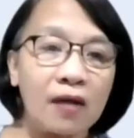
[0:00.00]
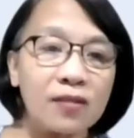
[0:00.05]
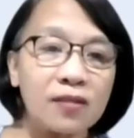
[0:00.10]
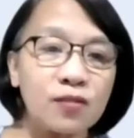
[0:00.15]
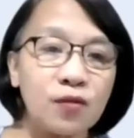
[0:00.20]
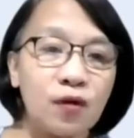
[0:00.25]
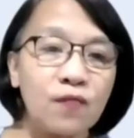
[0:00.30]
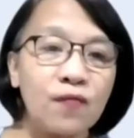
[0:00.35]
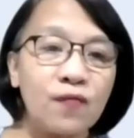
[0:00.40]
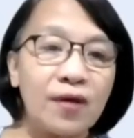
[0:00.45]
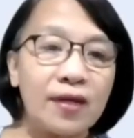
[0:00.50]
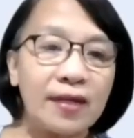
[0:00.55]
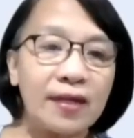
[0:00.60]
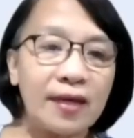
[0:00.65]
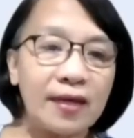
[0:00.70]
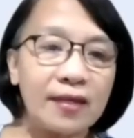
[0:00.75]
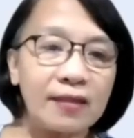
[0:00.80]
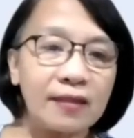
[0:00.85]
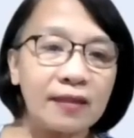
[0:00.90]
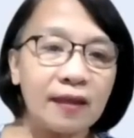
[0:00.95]

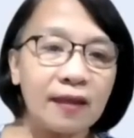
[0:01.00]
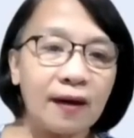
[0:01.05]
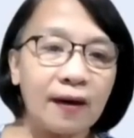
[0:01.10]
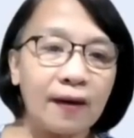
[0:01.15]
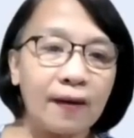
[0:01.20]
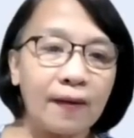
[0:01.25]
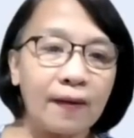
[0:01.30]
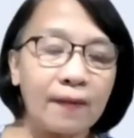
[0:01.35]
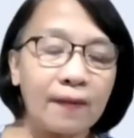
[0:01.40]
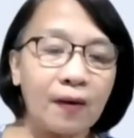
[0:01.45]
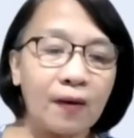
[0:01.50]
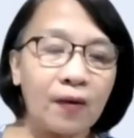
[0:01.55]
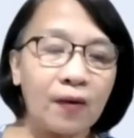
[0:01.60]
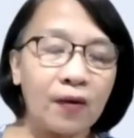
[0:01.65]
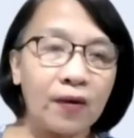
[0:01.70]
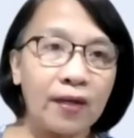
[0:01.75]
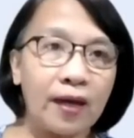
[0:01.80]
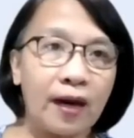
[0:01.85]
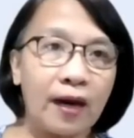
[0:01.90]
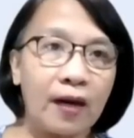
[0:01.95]
sovereign
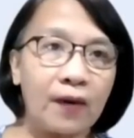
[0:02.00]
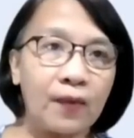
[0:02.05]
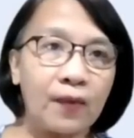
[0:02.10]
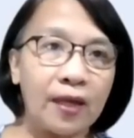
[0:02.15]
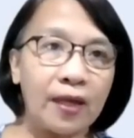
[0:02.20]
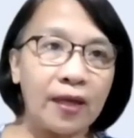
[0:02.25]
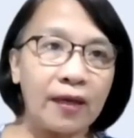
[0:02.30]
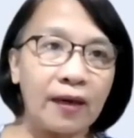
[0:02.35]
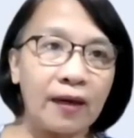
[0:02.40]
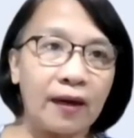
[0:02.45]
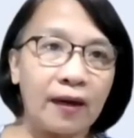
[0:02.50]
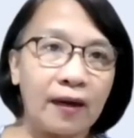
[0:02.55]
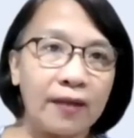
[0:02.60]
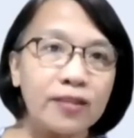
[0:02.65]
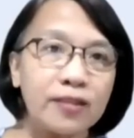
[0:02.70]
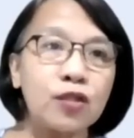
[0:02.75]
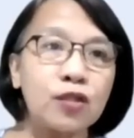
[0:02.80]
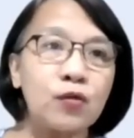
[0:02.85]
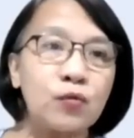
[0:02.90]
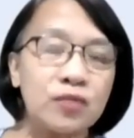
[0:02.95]
or our
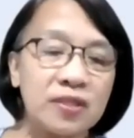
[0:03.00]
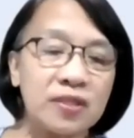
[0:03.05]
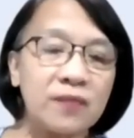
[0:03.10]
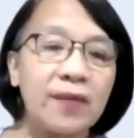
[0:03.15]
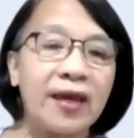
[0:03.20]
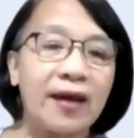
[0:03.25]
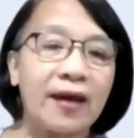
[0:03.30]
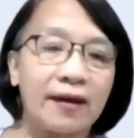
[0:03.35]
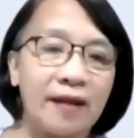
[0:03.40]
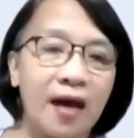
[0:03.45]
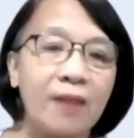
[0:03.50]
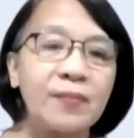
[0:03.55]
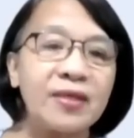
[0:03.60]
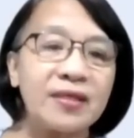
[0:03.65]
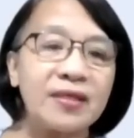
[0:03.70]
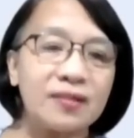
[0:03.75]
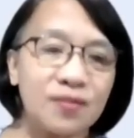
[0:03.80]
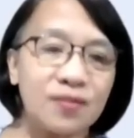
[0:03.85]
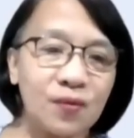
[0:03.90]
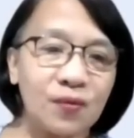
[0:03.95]
exclusive
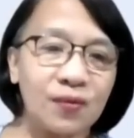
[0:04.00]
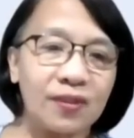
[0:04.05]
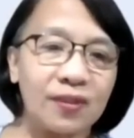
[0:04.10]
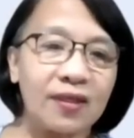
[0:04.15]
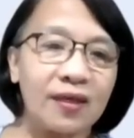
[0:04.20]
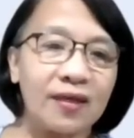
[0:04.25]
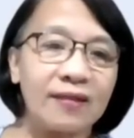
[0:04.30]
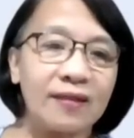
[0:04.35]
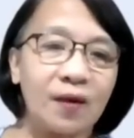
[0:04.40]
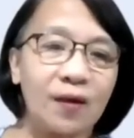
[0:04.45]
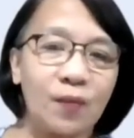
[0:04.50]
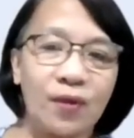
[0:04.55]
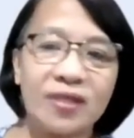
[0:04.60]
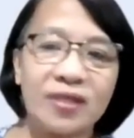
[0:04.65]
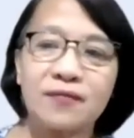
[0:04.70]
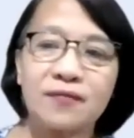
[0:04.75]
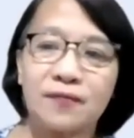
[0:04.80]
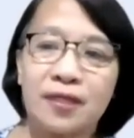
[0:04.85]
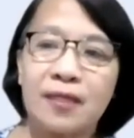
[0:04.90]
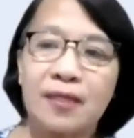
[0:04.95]
economic zone in the
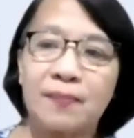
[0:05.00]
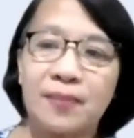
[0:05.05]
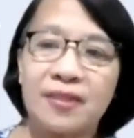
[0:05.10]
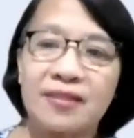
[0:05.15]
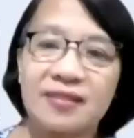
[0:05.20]
West Philippines.